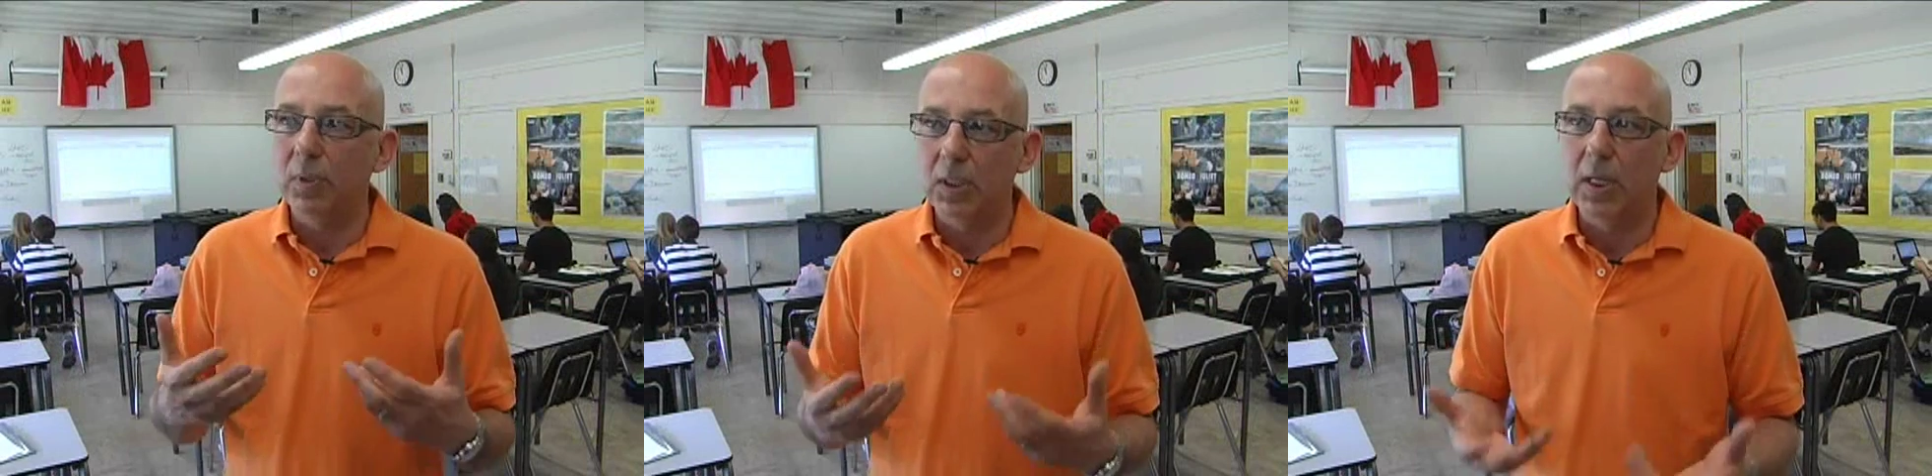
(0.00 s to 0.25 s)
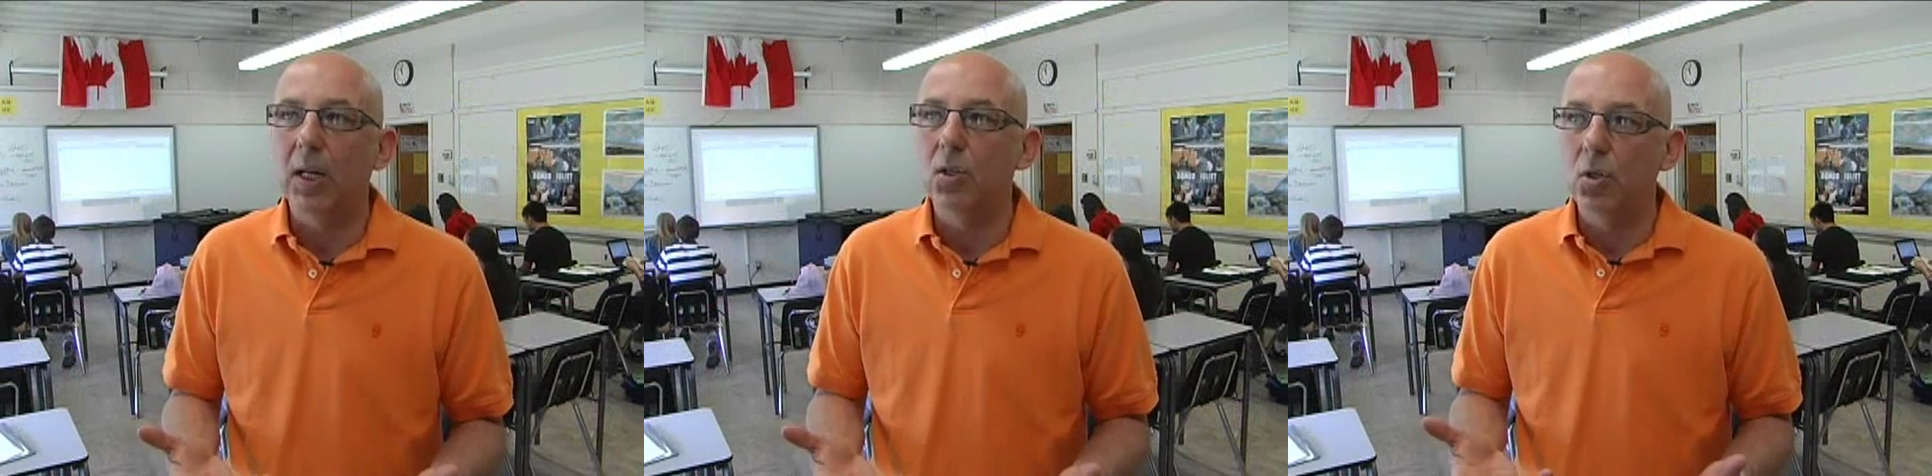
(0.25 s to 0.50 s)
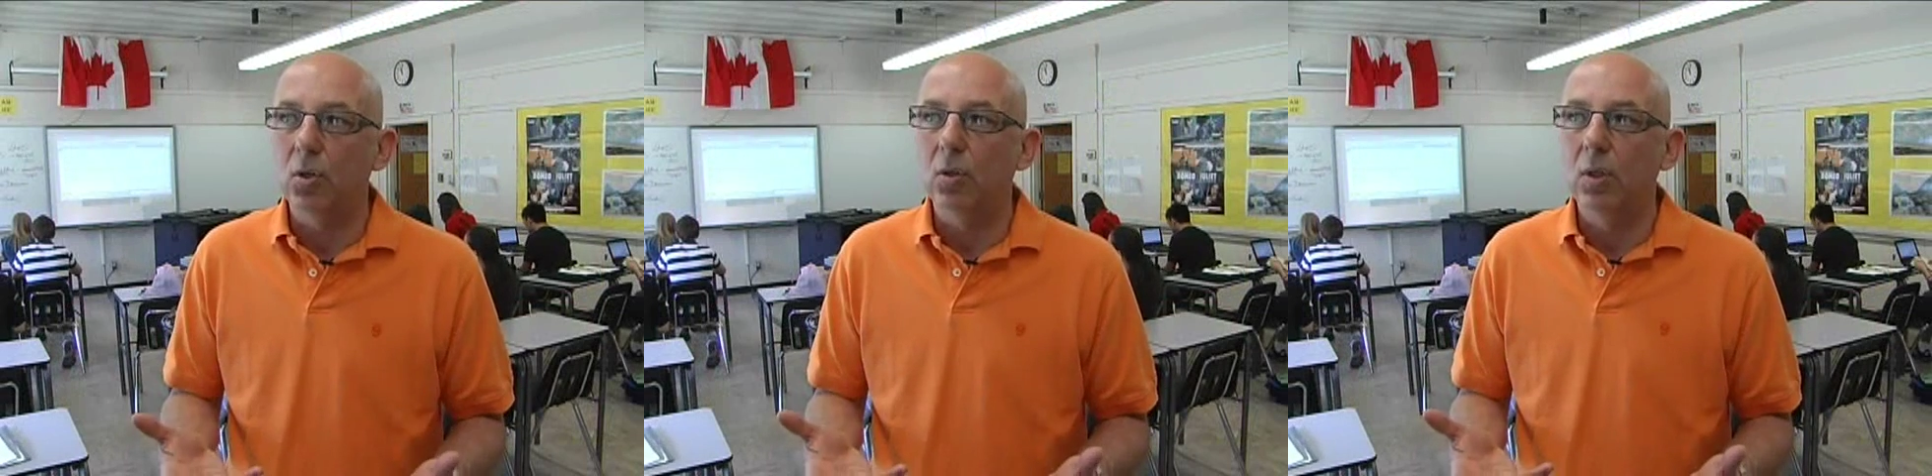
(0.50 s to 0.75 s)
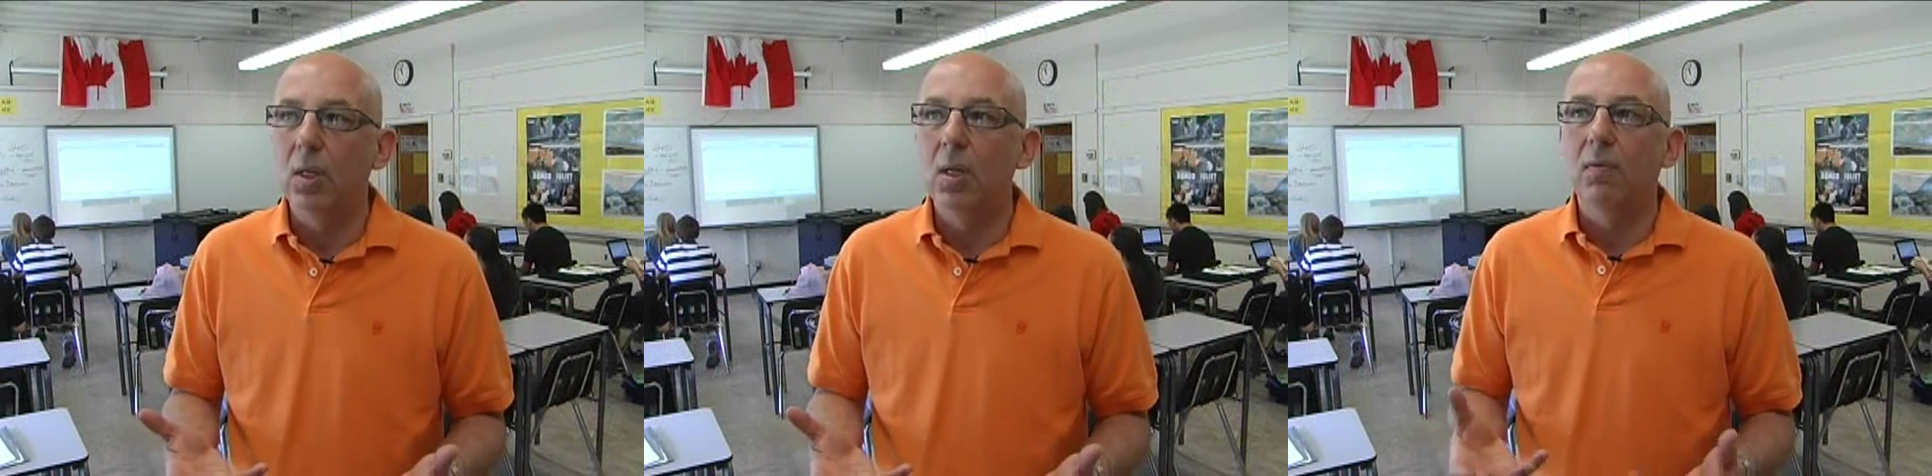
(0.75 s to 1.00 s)
the potential
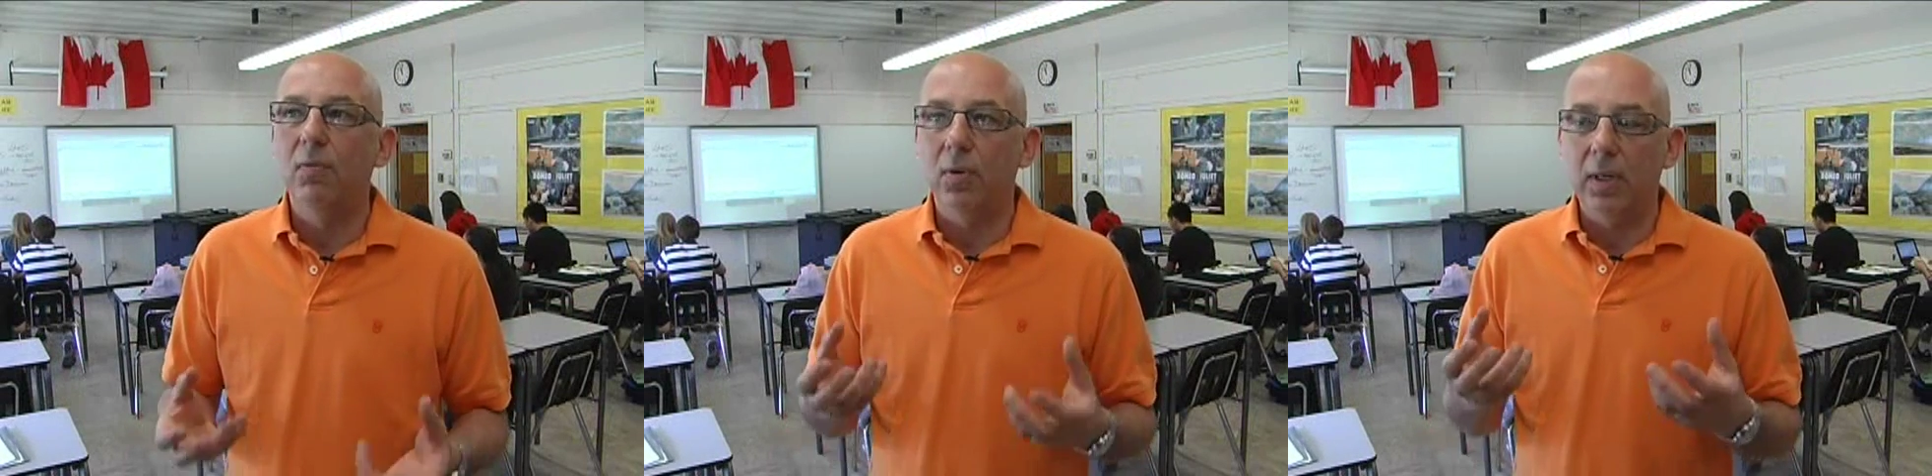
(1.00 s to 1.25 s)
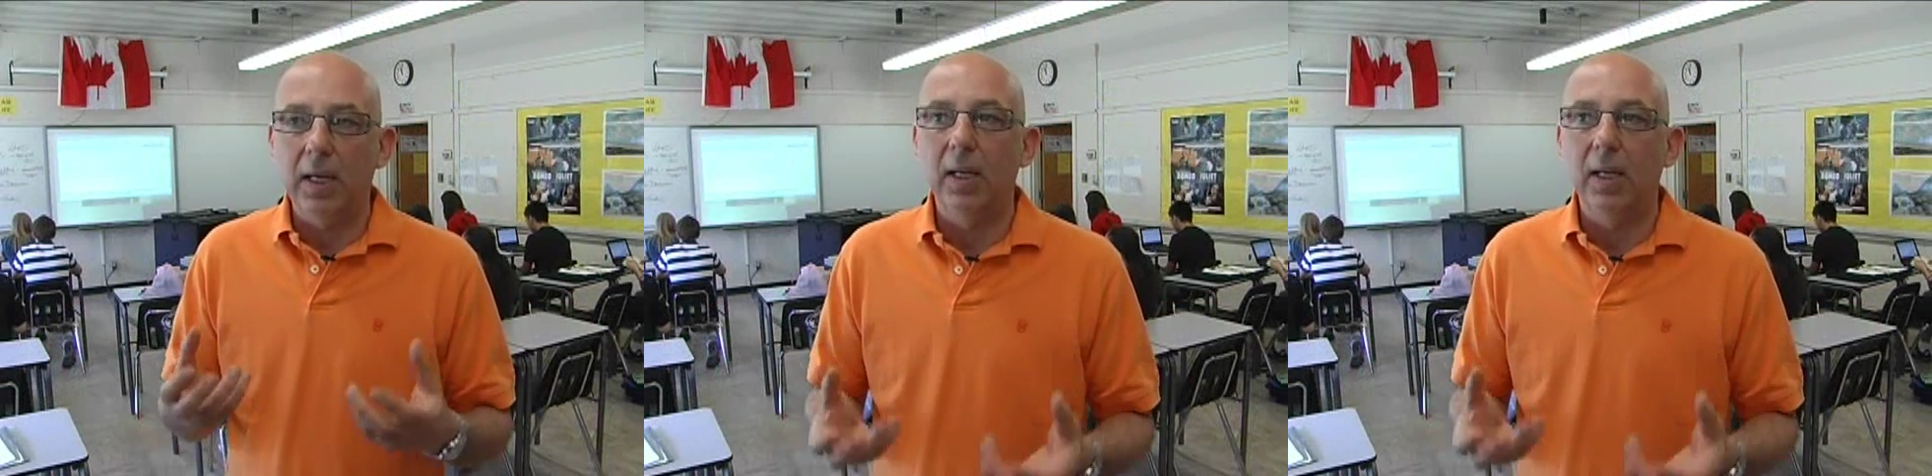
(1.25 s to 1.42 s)
for